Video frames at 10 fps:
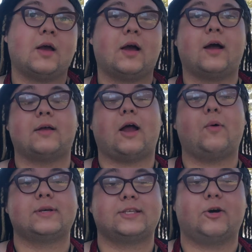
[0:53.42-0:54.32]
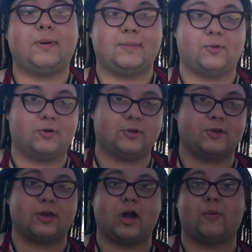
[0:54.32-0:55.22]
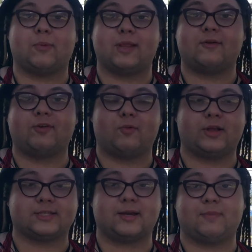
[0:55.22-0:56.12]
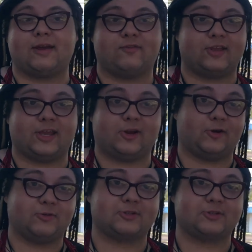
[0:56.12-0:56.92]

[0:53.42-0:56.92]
I always tell people you can call me whatever you want except late for dinner.